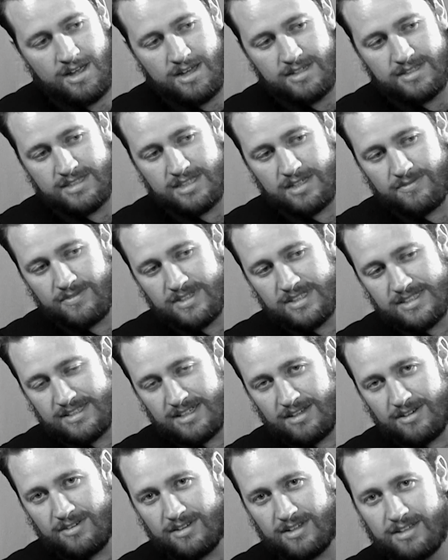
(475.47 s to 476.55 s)
See if it's
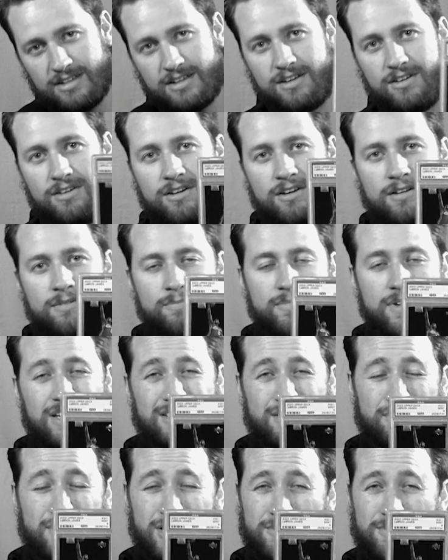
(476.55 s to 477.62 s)
centered in the card. That's
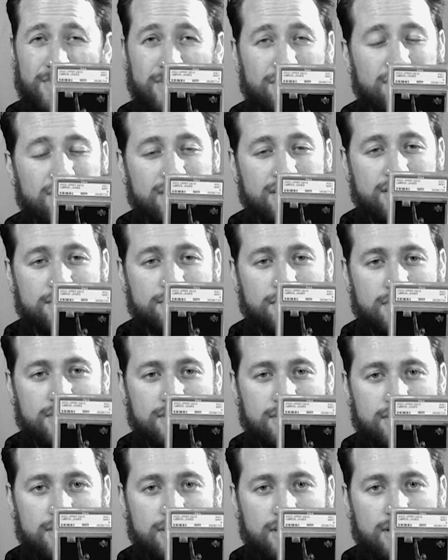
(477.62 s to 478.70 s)
the best way you can look at these
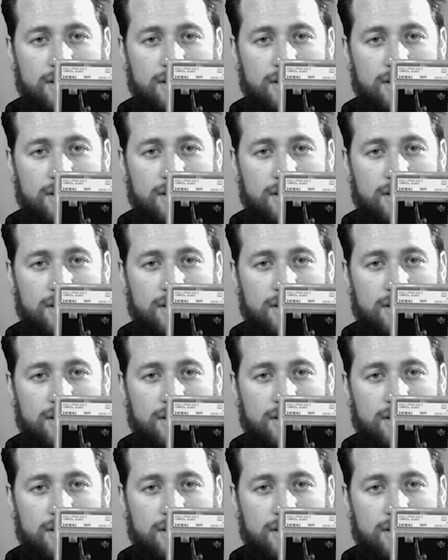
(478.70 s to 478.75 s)
ones.